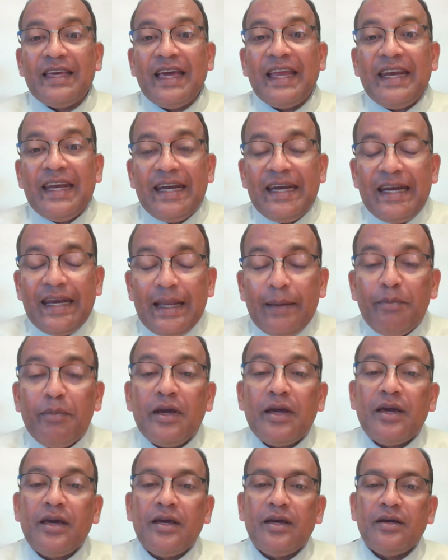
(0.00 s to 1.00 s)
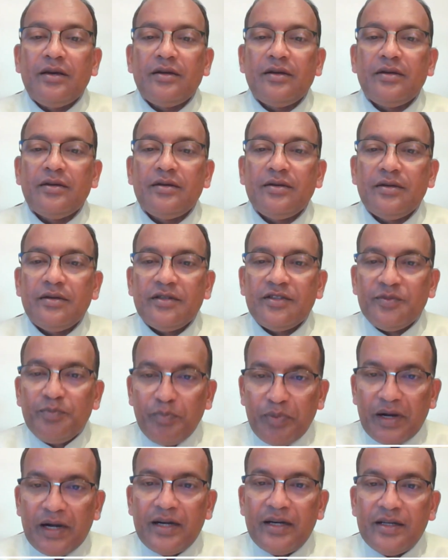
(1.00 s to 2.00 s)
endemic
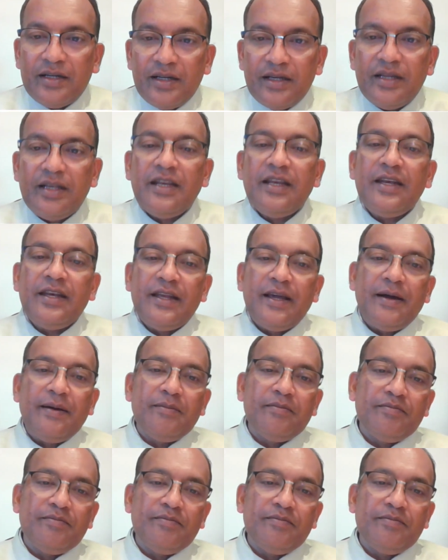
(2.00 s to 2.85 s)
spread in India.